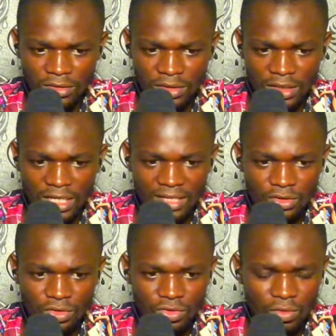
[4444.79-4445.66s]
The guy
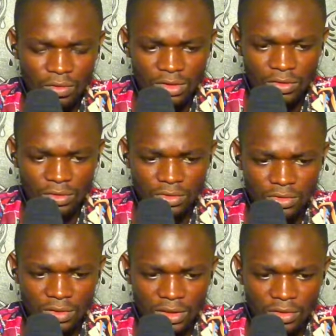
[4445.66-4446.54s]
just knew what he was
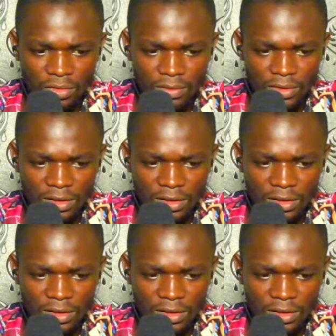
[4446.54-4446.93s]
doing in the opening.